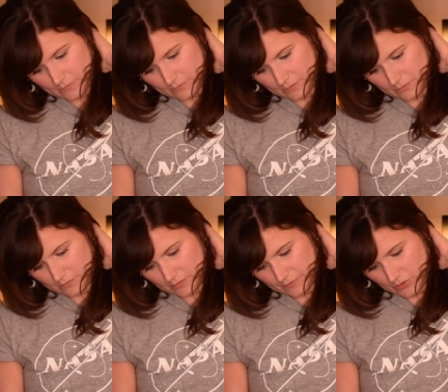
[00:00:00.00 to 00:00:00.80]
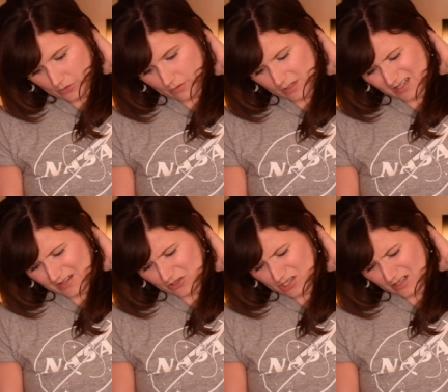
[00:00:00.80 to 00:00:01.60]
Oh, I've just realised I
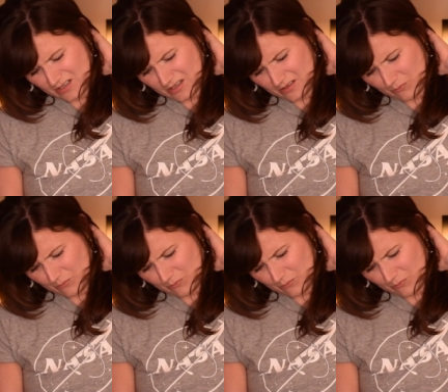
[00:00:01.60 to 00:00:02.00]
never checked the